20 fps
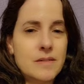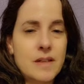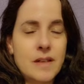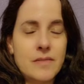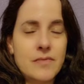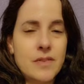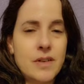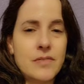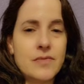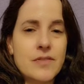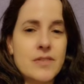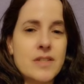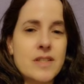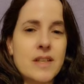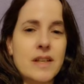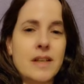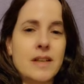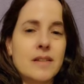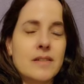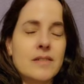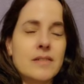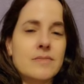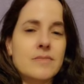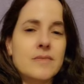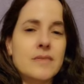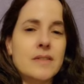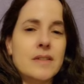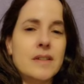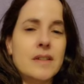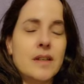I've ever seen.
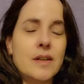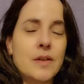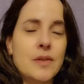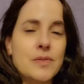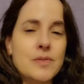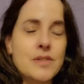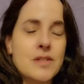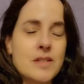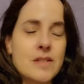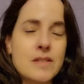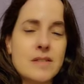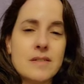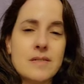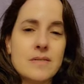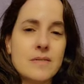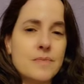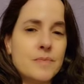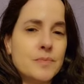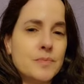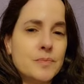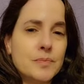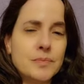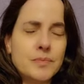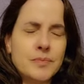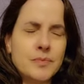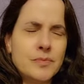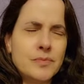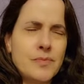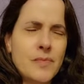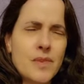You know, just,
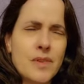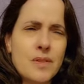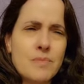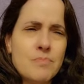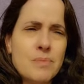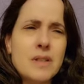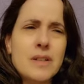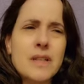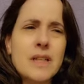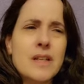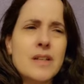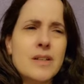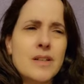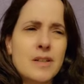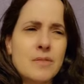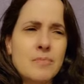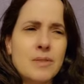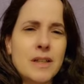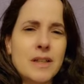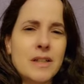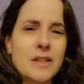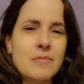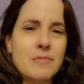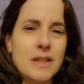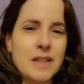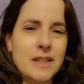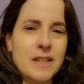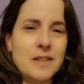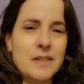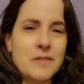but he could have been a
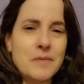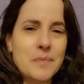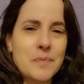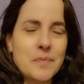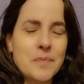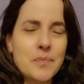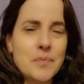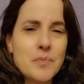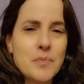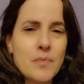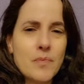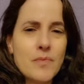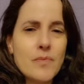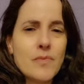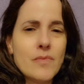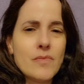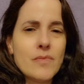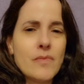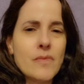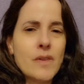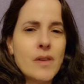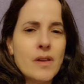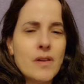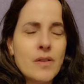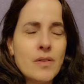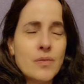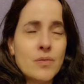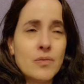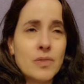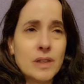comedian.
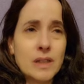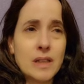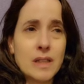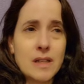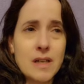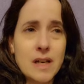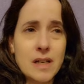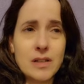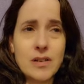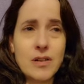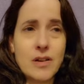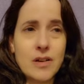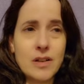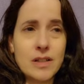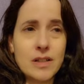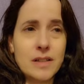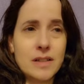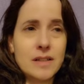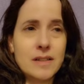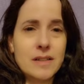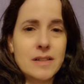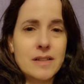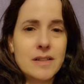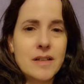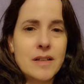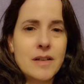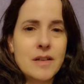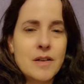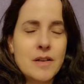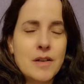Really kind hearted,
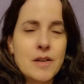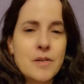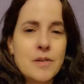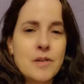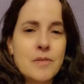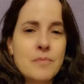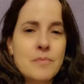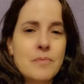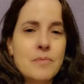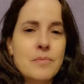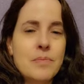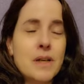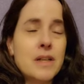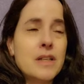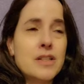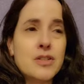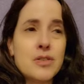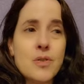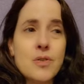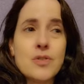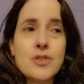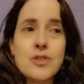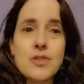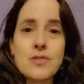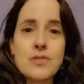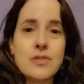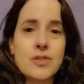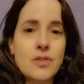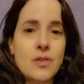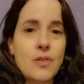but a
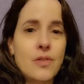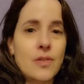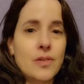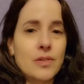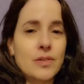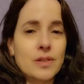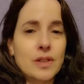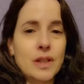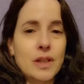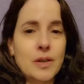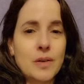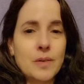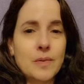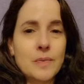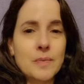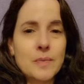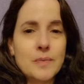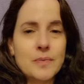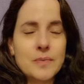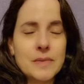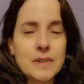tortured soul, you know,